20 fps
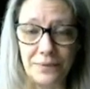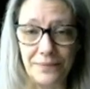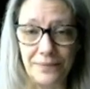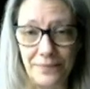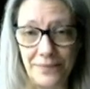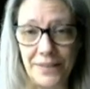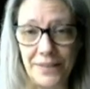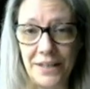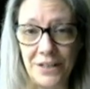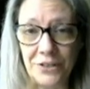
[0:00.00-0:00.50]

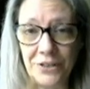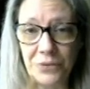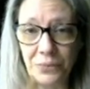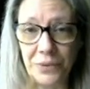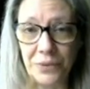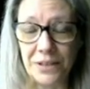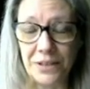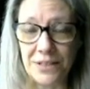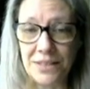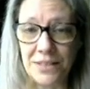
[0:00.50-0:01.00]
then it's
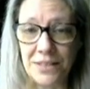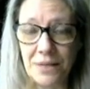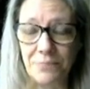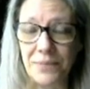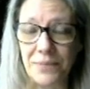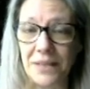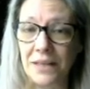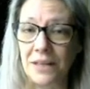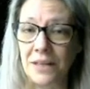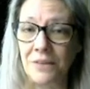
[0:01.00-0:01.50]
really
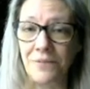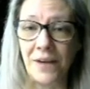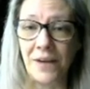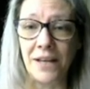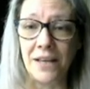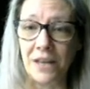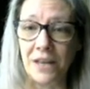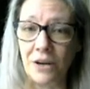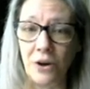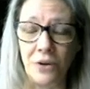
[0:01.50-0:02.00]
something and if i
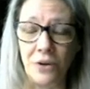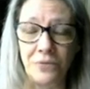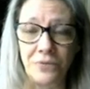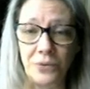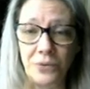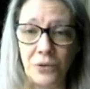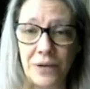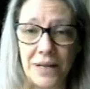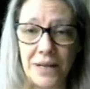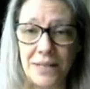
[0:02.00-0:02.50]
get all
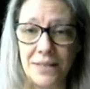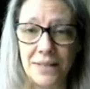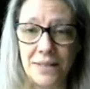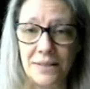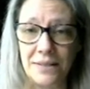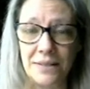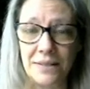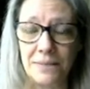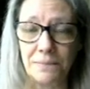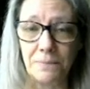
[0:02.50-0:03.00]
four
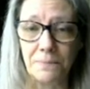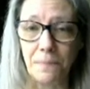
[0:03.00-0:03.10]
aces